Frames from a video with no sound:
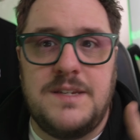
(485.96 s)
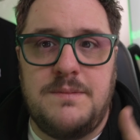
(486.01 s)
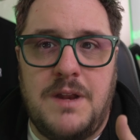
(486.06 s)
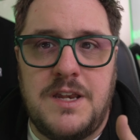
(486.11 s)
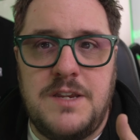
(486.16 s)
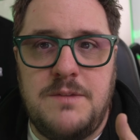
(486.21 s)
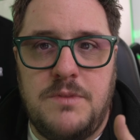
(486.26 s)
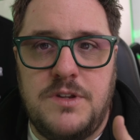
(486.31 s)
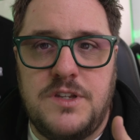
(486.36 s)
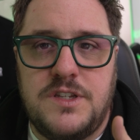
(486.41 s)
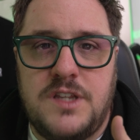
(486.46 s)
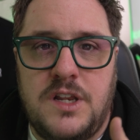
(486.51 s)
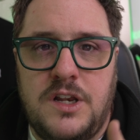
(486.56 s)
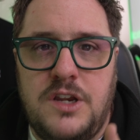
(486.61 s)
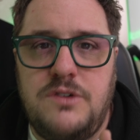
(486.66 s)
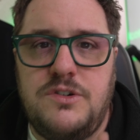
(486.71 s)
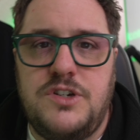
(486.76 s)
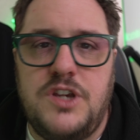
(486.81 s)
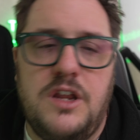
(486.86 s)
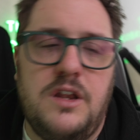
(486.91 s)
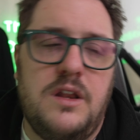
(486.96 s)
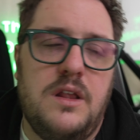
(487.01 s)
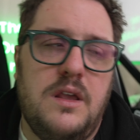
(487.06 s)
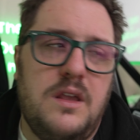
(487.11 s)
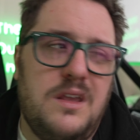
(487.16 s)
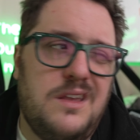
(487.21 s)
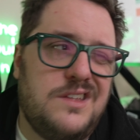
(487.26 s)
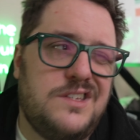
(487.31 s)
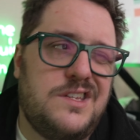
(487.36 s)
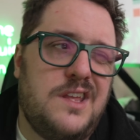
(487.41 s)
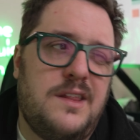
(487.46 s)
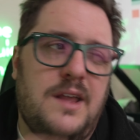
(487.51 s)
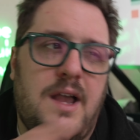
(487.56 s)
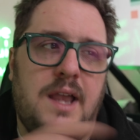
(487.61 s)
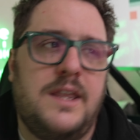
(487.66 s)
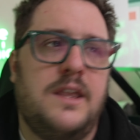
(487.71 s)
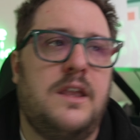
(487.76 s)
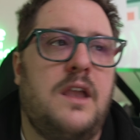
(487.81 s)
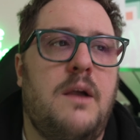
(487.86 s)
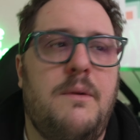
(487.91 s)
management solution so that I
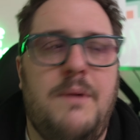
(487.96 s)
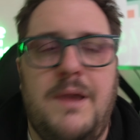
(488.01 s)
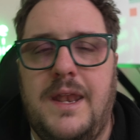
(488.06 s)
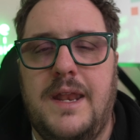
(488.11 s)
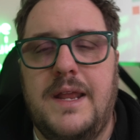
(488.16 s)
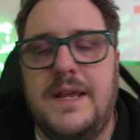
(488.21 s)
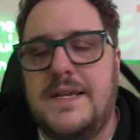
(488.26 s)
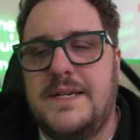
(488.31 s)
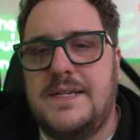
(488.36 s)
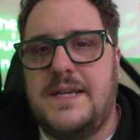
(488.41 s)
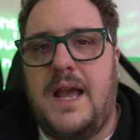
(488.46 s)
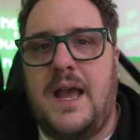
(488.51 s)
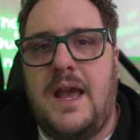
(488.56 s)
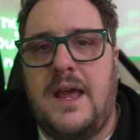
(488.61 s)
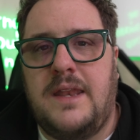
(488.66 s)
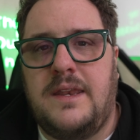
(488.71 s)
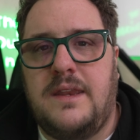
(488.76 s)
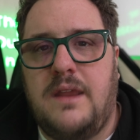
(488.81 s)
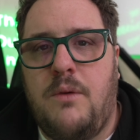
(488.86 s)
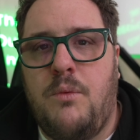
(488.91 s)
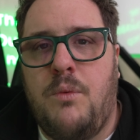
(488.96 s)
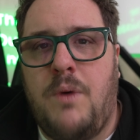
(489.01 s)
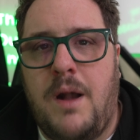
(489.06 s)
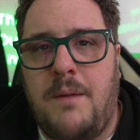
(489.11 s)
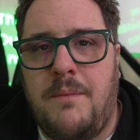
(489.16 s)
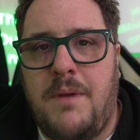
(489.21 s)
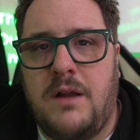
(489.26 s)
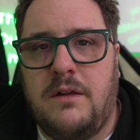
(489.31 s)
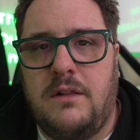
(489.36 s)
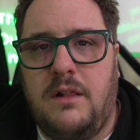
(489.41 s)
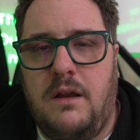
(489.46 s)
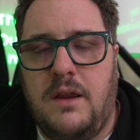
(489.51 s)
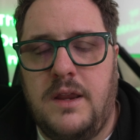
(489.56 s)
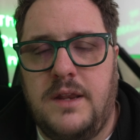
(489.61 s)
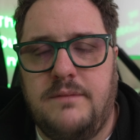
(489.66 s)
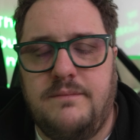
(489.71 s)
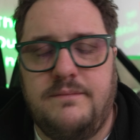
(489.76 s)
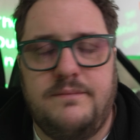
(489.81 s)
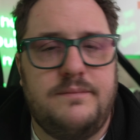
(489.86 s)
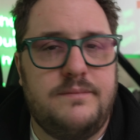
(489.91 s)
can go in and wow my
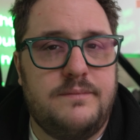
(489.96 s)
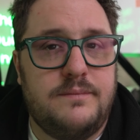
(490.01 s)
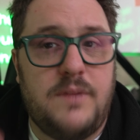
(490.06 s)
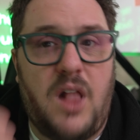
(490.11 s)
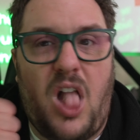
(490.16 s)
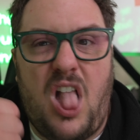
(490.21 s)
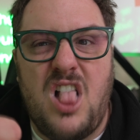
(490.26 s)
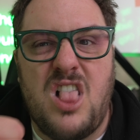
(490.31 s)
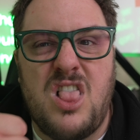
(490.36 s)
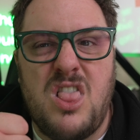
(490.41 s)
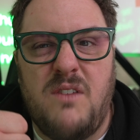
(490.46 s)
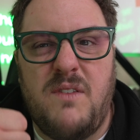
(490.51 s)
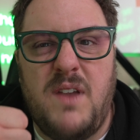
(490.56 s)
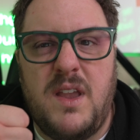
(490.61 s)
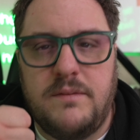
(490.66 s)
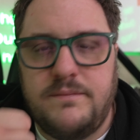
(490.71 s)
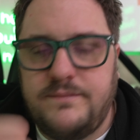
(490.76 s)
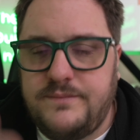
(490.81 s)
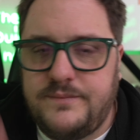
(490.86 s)
client. Love it.